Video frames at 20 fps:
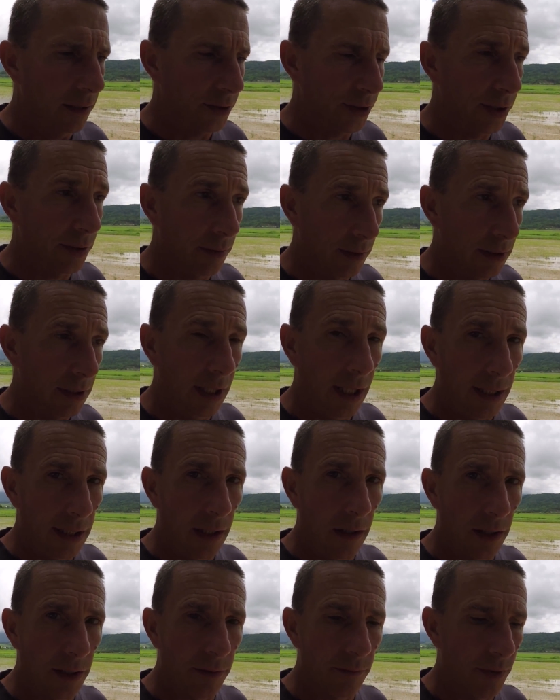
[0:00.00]
And she said,
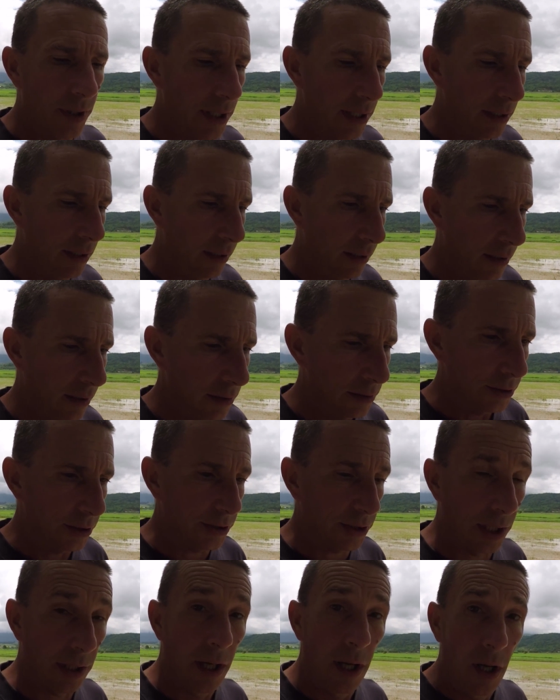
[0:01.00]
yeah, I can read.
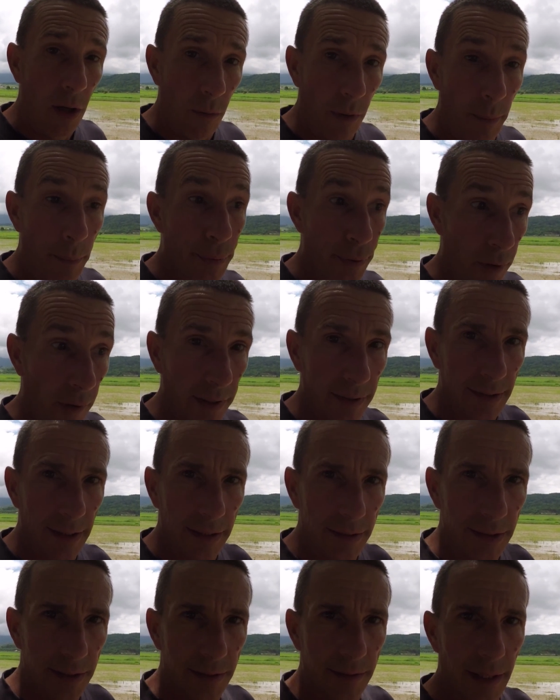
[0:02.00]
She said, well, the price
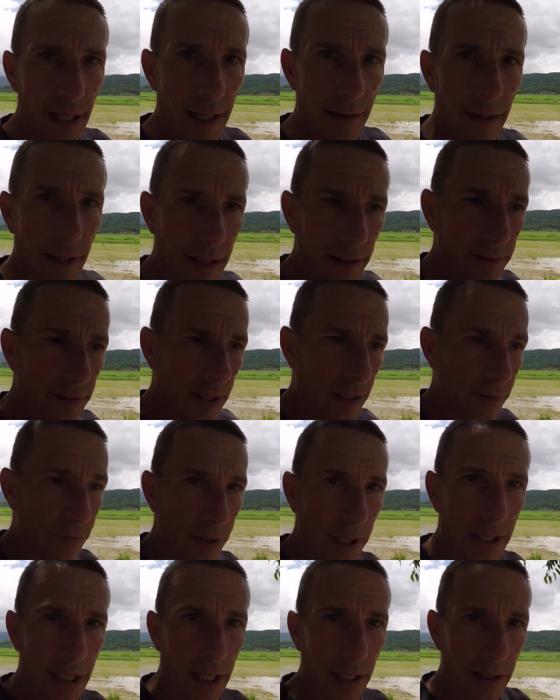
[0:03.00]
list is there then, isn't it?
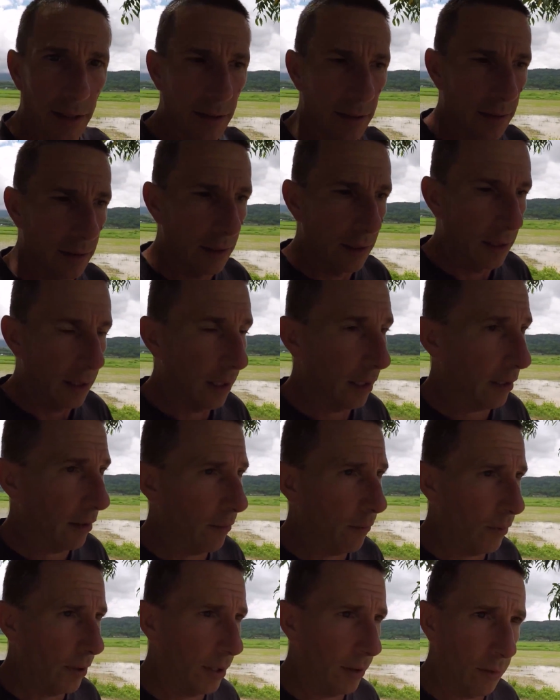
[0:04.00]
Read it. And
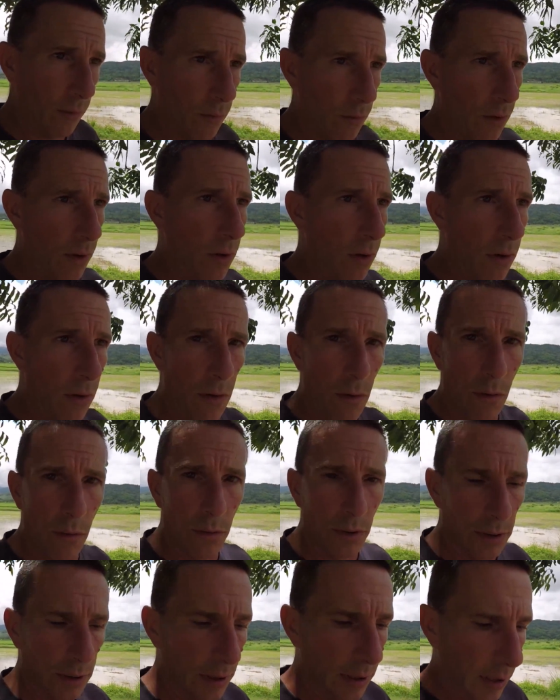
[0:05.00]
I went,
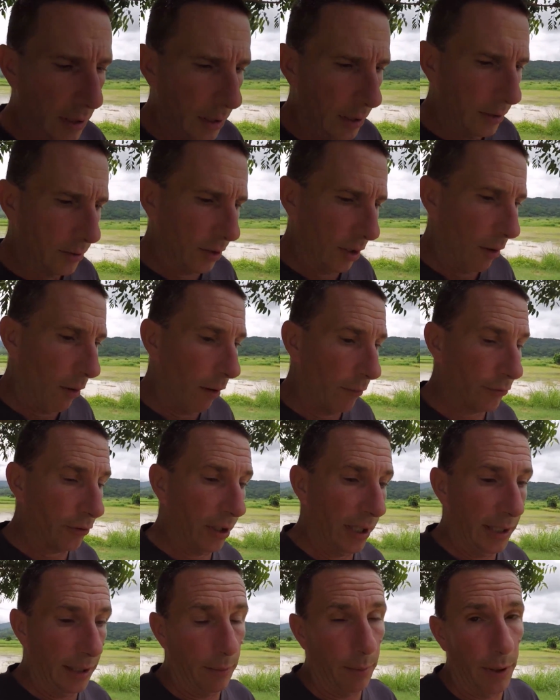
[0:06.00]
whoa. So
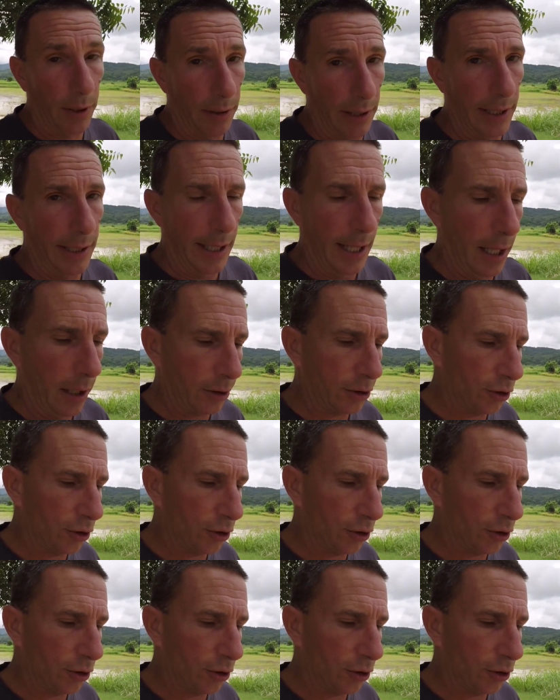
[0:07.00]
obviously we're in there.